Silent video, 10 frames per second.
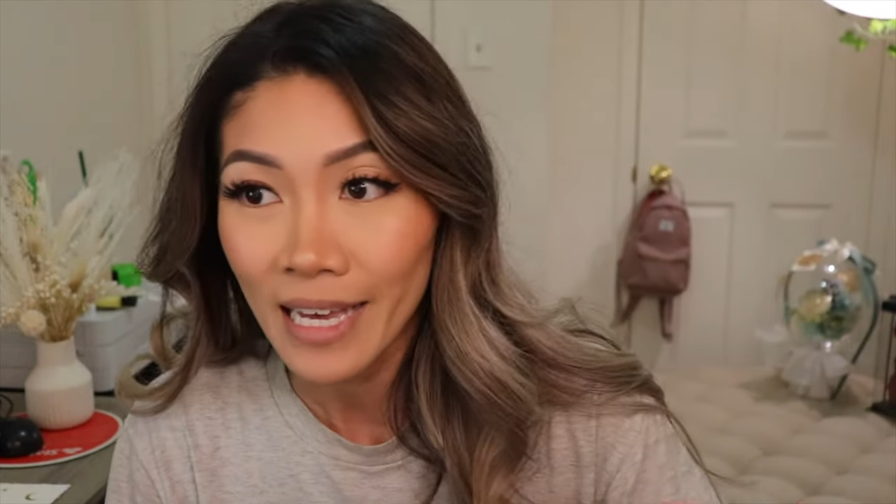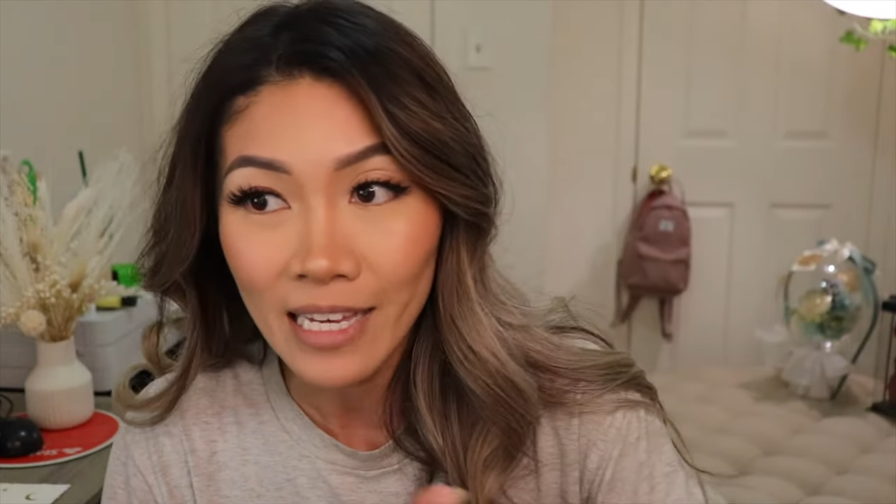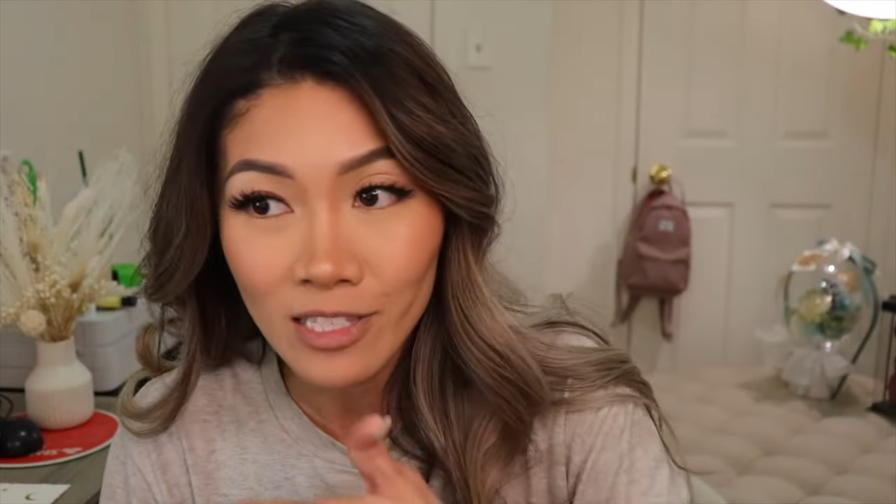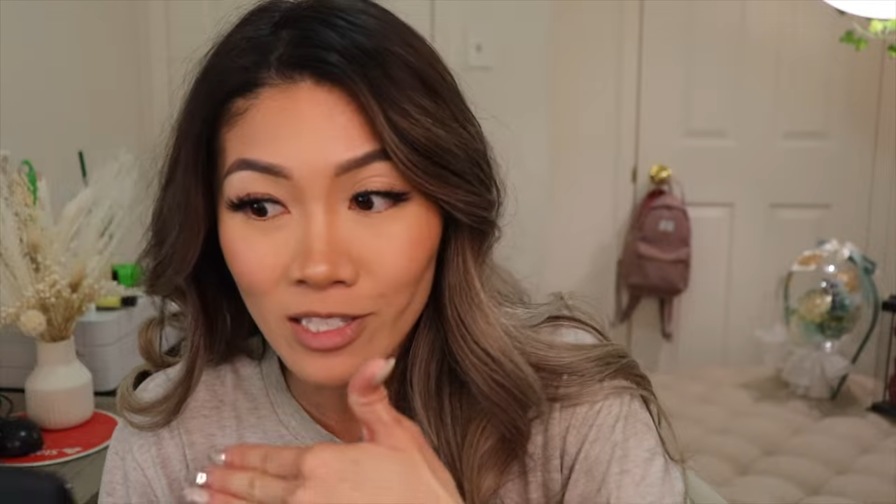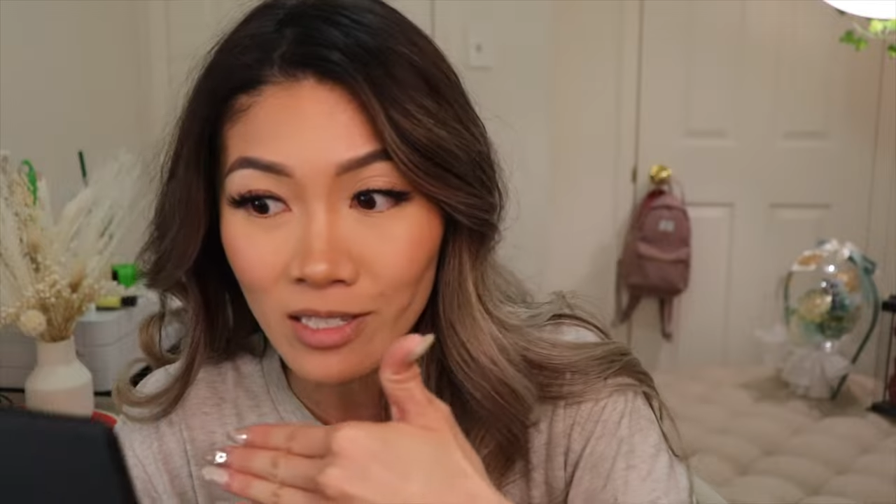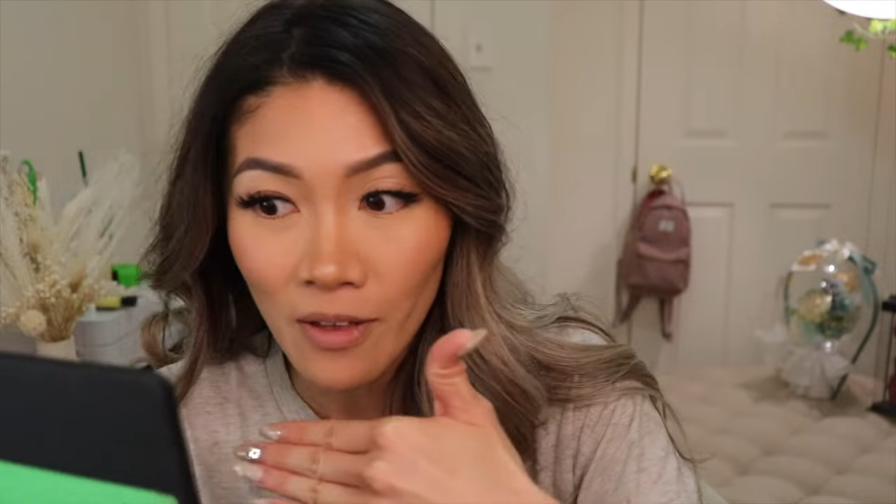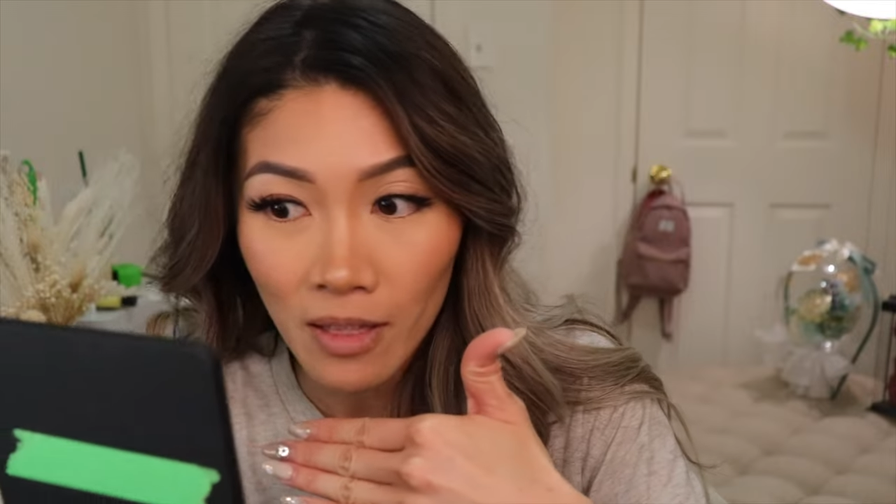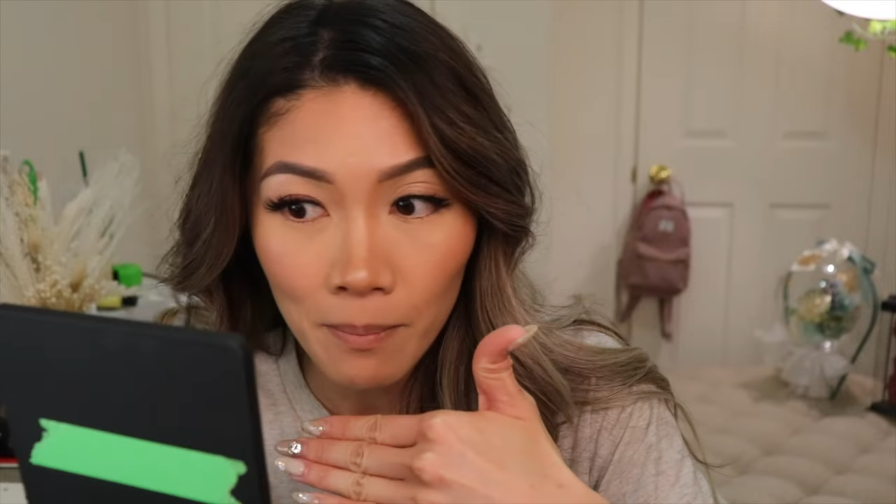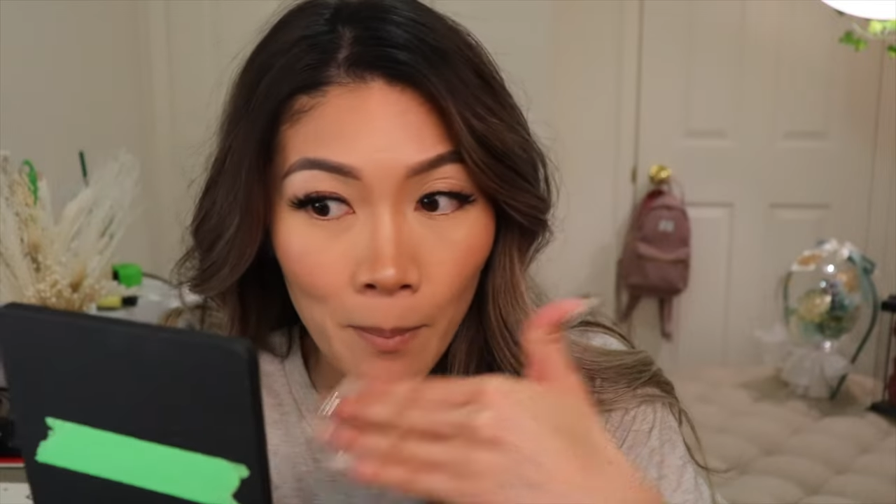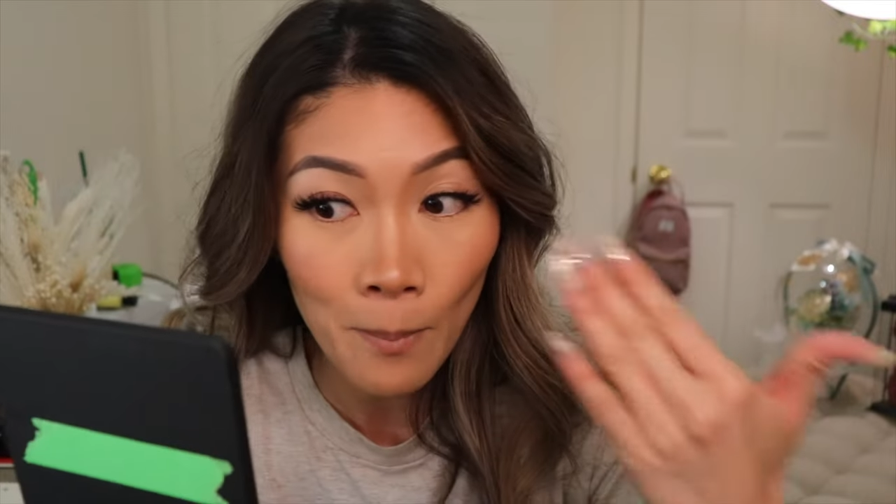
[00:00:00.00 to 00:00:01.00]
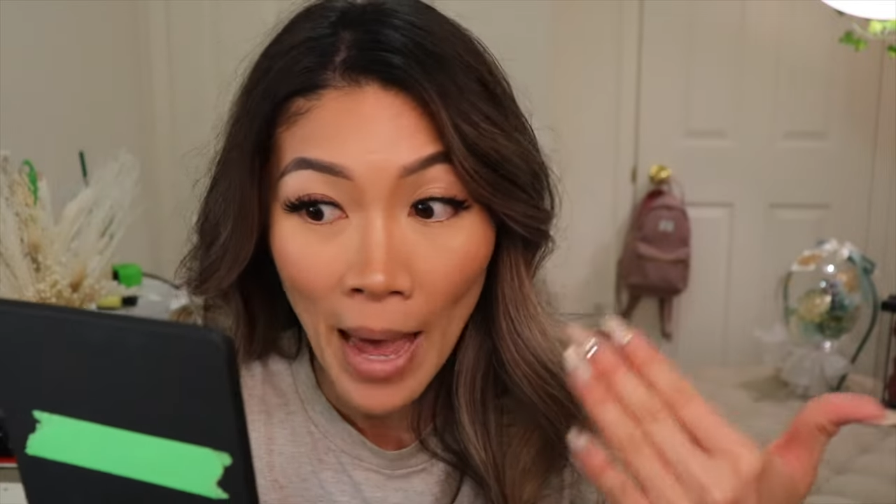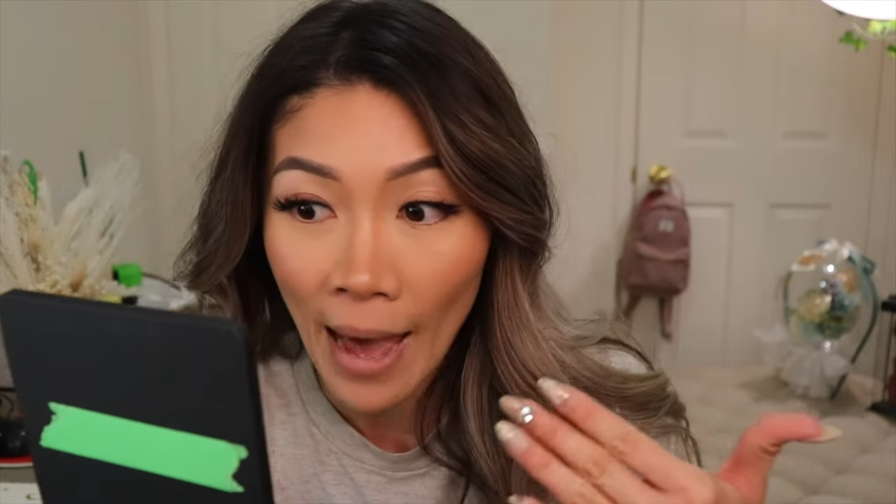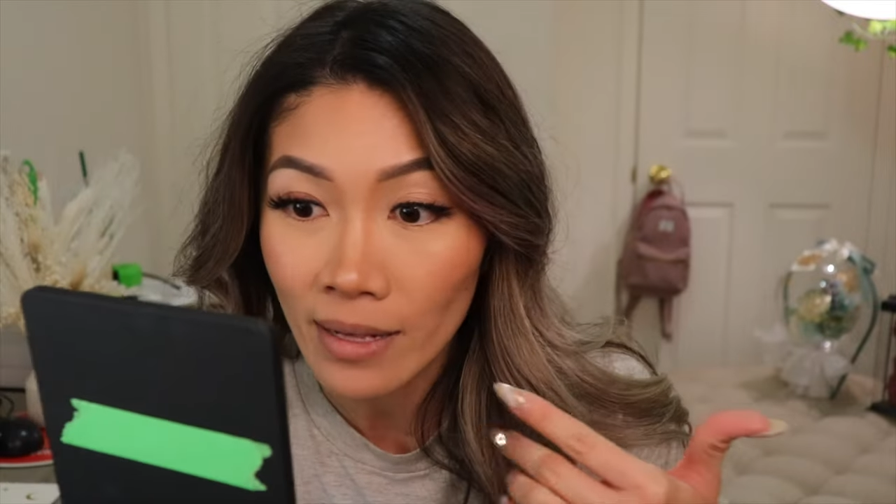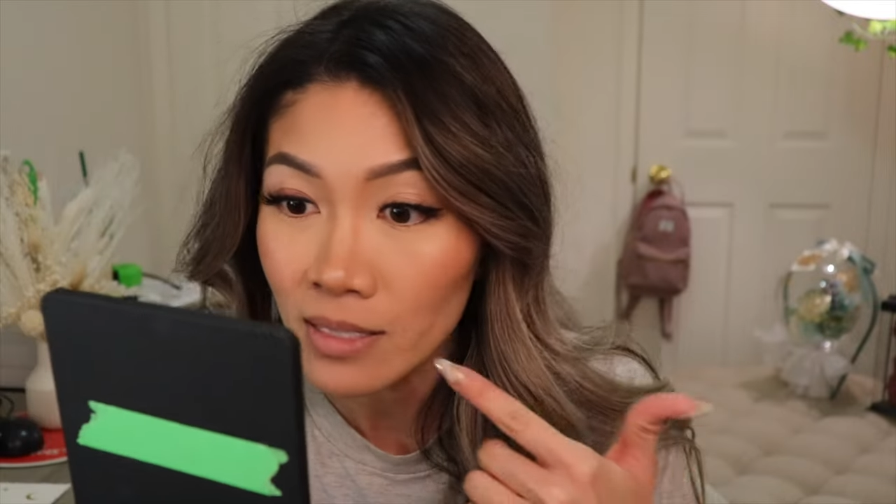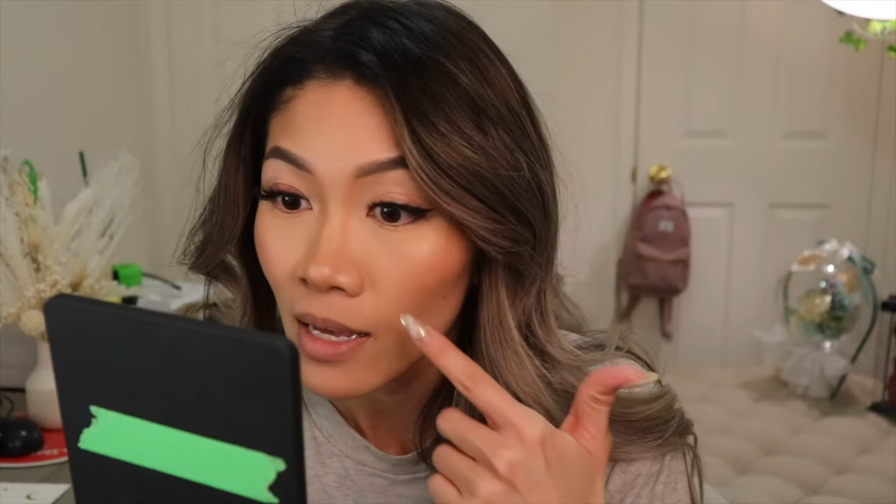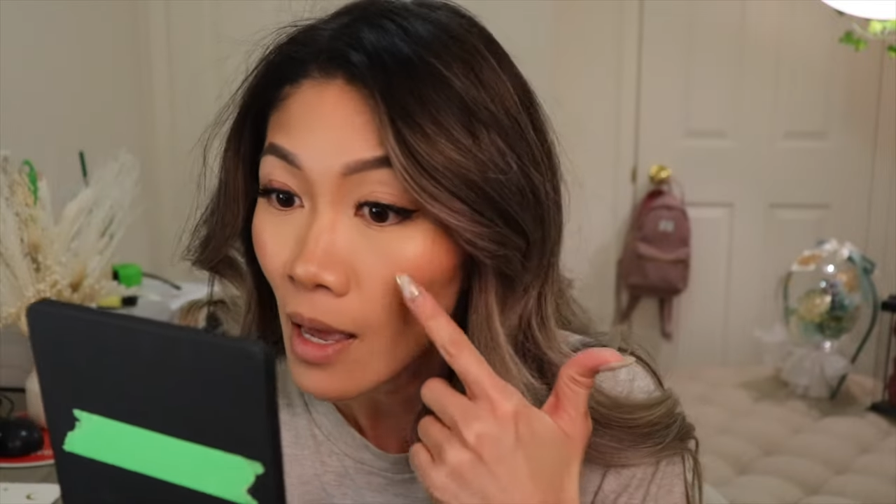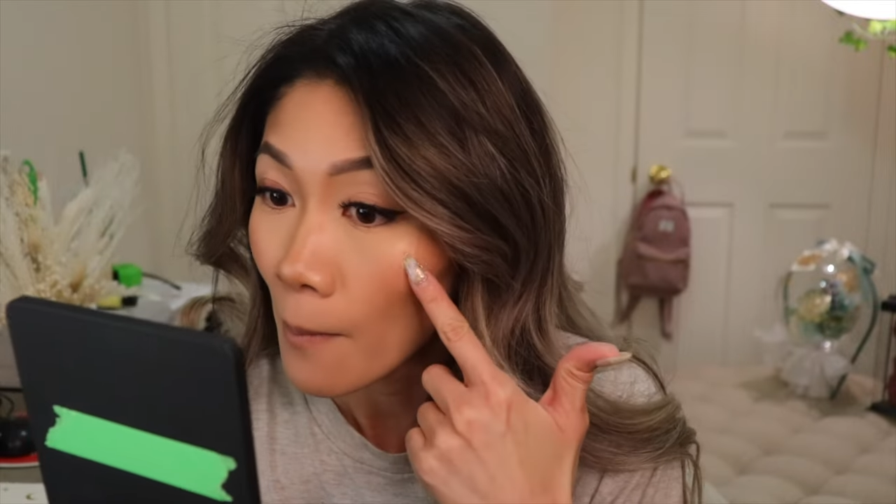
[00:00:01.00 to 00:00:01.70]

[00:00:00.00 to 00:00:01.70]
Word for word: It's matte.